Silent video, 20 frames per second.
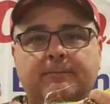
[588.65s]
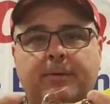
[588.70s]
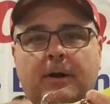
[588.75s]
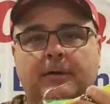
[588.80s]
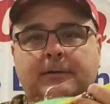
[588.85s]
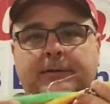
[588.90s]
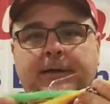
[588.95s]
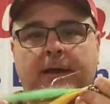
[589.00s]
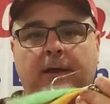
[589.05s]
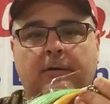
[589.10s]

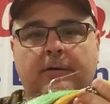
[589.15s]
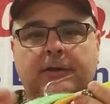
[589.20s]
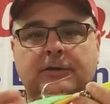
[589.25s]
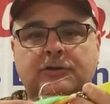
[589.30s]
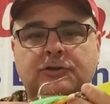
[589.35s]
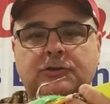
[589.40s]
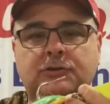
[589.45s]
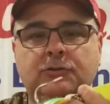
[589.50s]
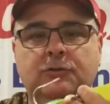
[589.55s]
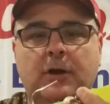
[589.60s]
bucktail gets
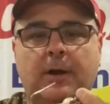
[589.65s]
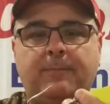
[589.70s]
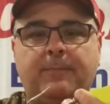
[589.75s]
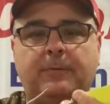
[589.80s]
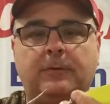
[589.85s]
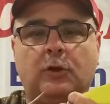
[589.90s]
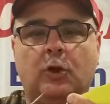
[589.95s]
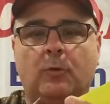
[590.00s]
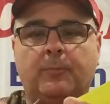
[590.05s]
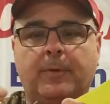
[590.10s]
chewed up a
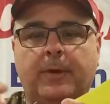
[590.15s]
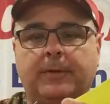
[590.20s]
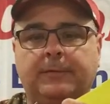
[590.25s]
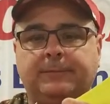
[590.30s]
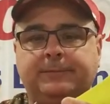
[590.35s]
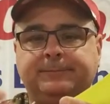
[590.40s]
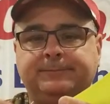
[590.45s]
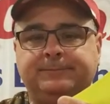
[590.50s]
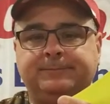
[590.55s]
little bit,